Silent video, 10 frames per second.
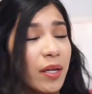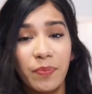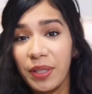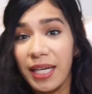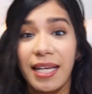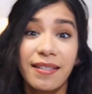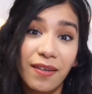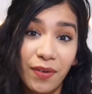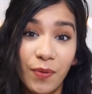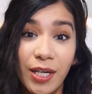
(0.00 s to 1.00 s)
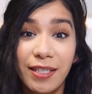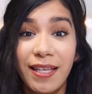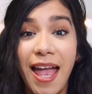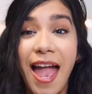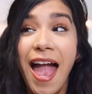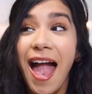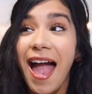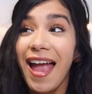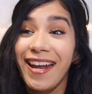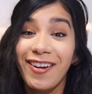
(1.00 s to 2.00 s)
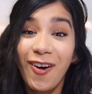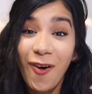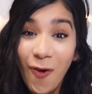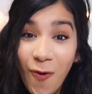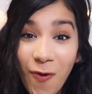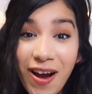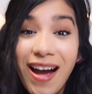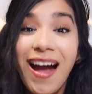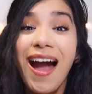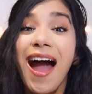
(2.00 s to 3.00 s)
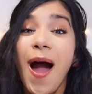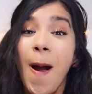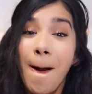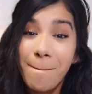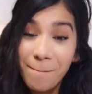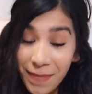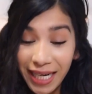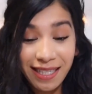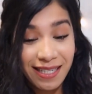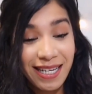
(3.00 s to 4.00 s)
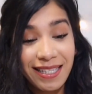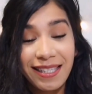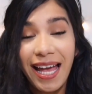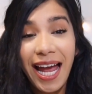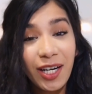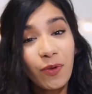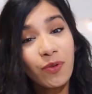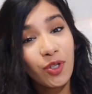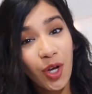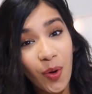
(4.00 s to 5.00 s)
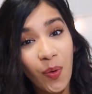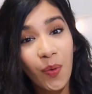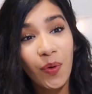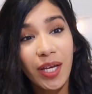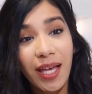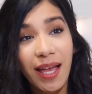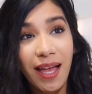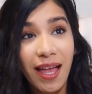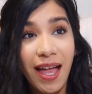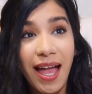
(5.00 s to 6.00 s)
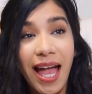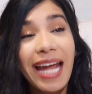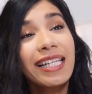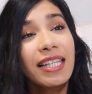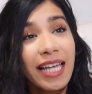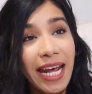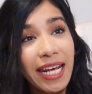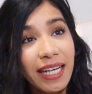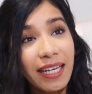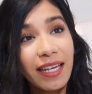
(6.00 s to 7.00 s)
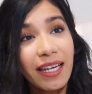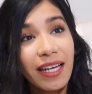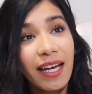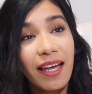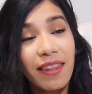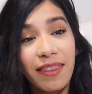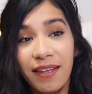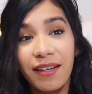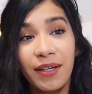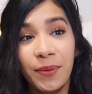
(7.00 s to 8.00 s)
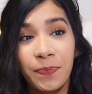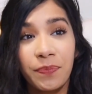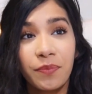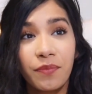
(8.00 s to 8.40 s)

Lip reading: and put it and see if it works. And oh my goodness, I don't know. I like the